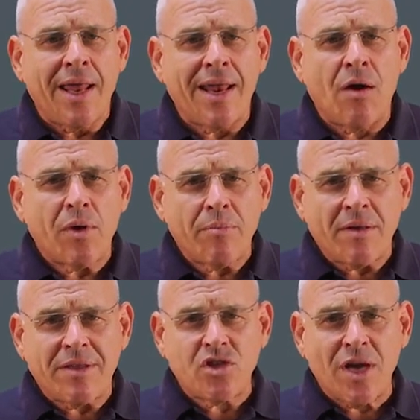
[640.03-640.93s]
Now, what about
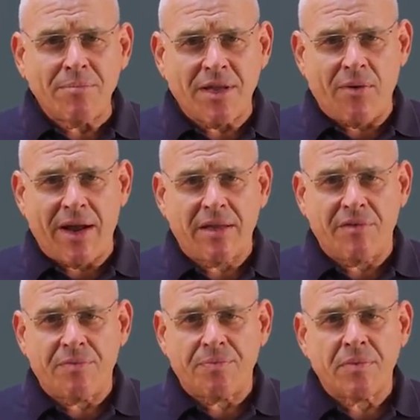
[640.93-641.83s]
the jump
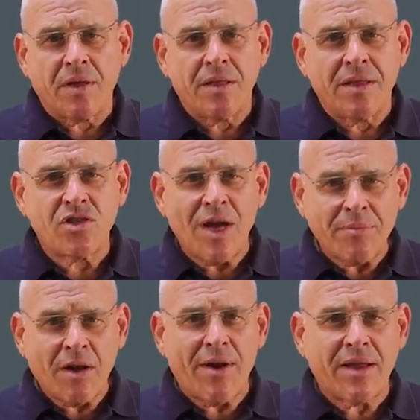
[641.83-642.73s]
directive? The jump
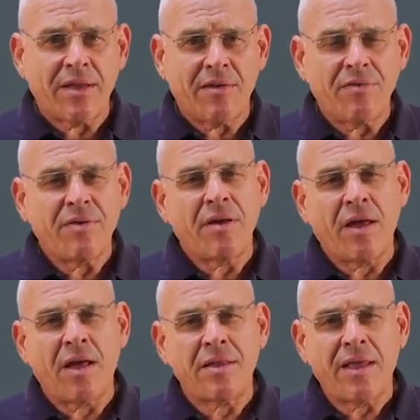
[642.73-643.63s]
directive
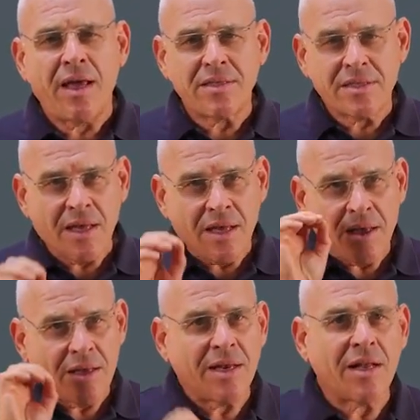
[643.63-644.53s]
uh, takes
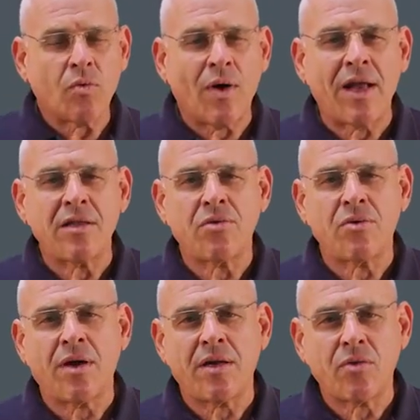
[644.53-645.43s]
a little while
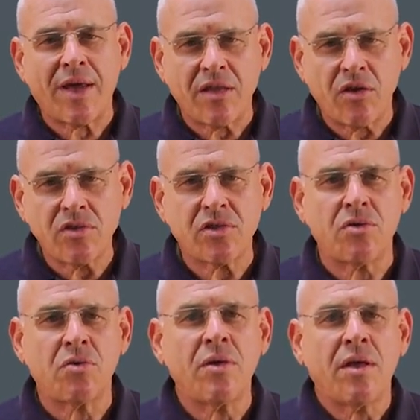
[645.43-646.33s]
to, to get used
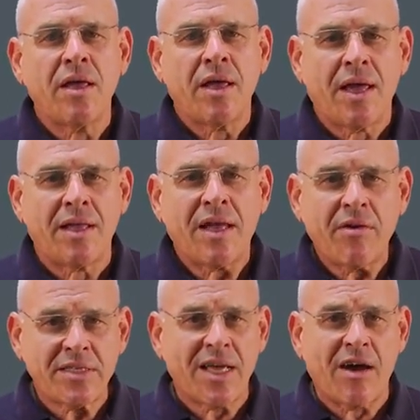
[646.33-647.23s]
to, and here
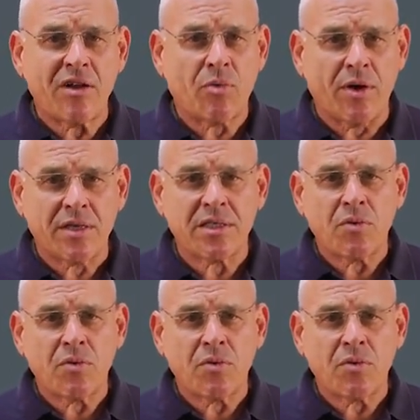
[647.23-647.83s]
is how it works.